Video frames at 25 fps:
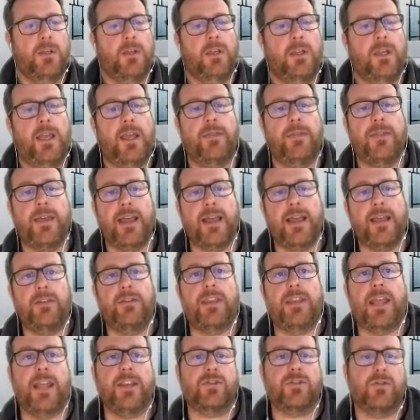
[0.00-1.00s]
And that
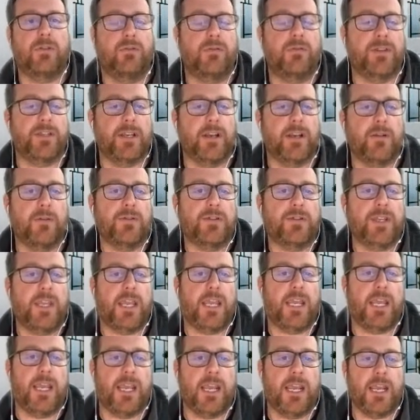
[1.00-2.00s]
naturally results
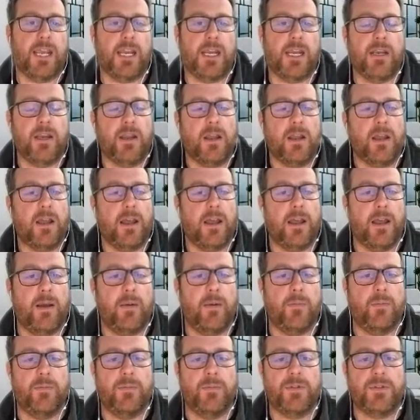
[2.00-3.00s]
in
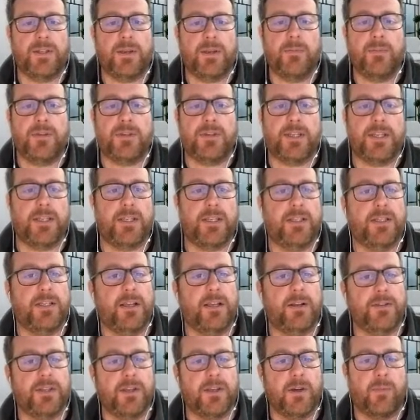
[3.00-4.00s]
some of the
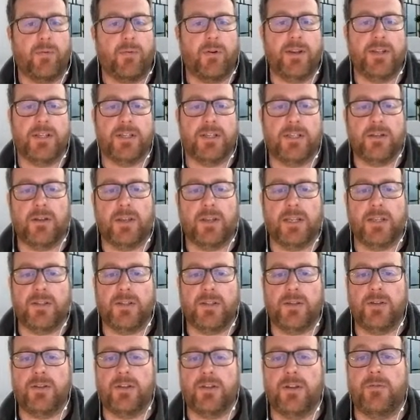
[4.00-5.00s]
ccTLD operators looking
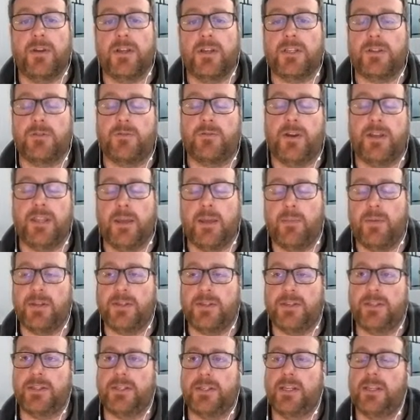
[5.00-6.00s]
to diversify their
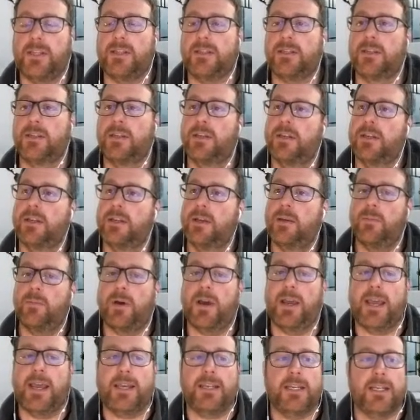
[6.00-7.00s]
businesses by
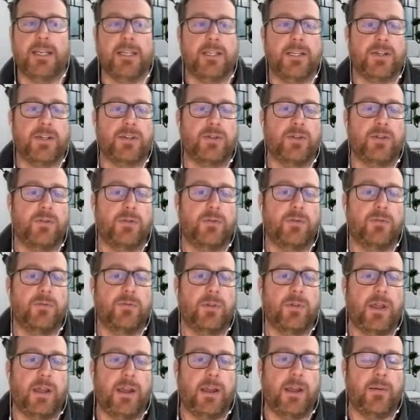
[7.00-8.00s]
adding additional
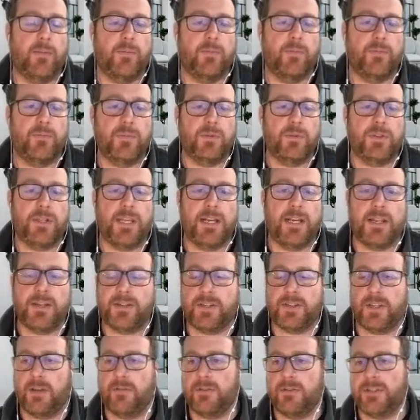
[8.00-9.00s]
DNS
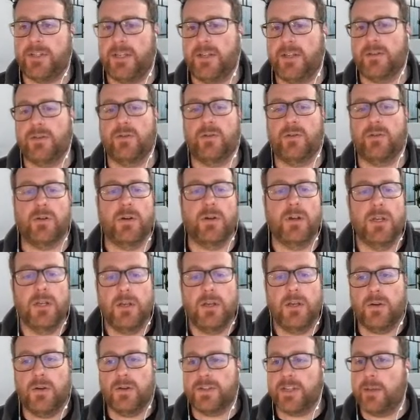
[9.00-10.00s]
services or
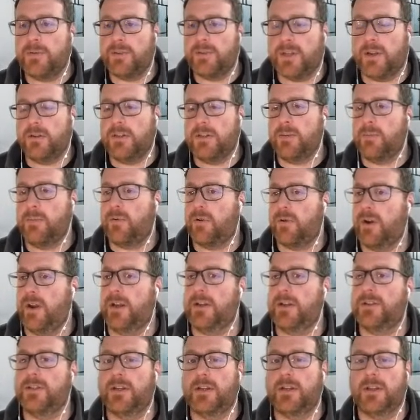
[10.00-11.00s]
cybersecurity
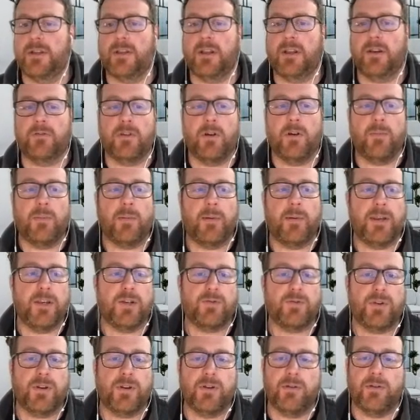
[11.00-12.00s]
products that are kind of
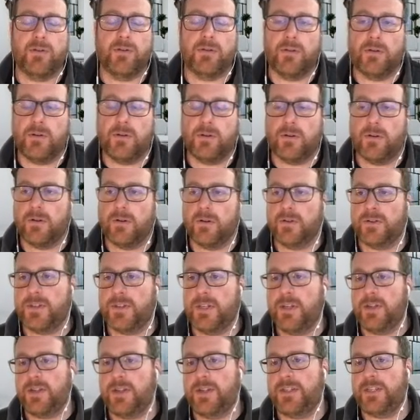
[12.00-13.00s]
complementary or
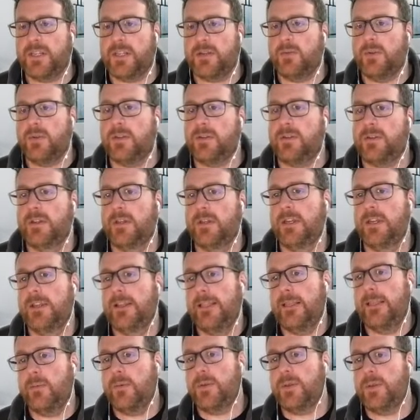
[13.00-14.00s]
synergistic with
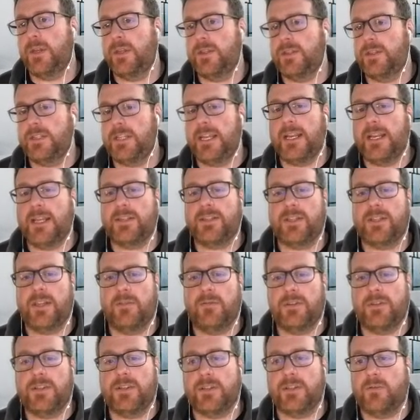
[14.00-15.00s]
the DNS
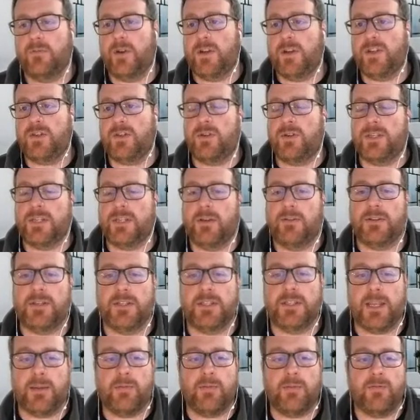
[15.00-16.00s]
services and registry services
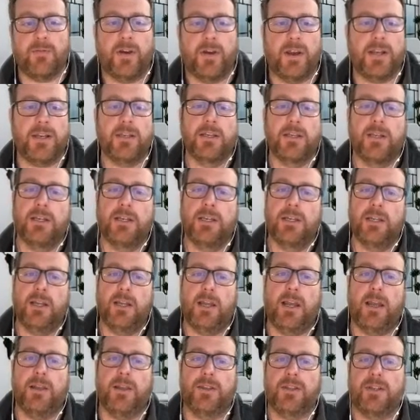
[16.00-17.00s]
they provide,
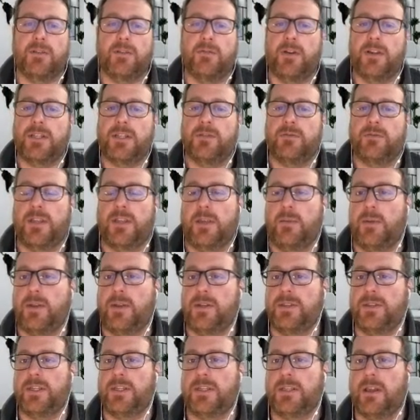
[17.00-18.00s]
to diversify their
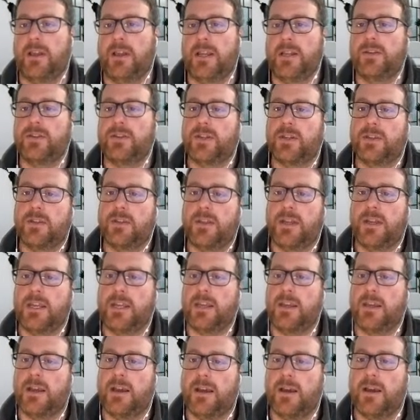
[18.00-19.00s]
business line so that they
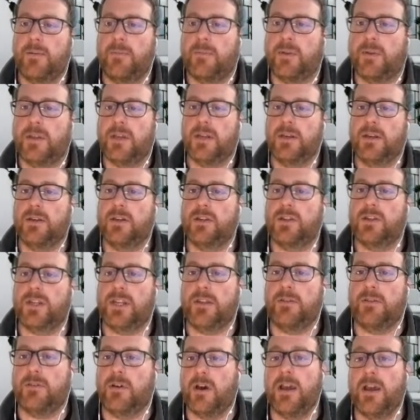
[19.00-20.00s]
can achieve
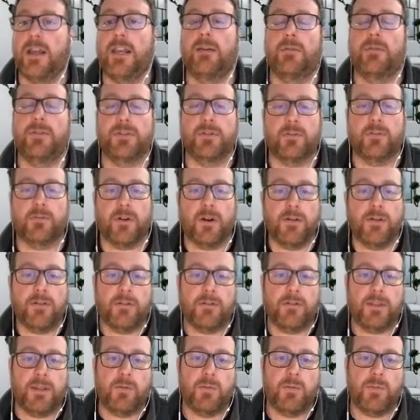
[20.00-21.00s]
higher levels of growth than
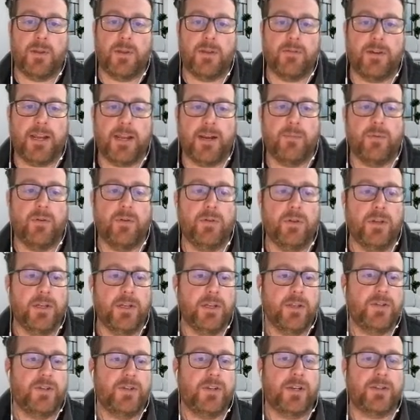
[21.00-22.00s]
they would be available
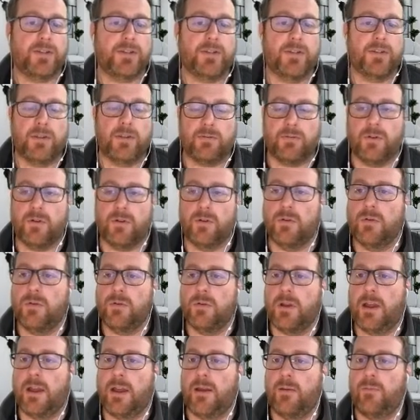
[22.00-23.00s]
just through
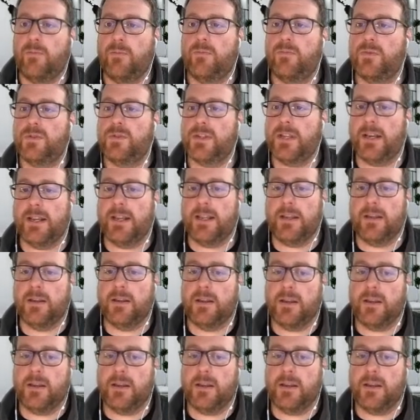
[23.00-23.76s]
selling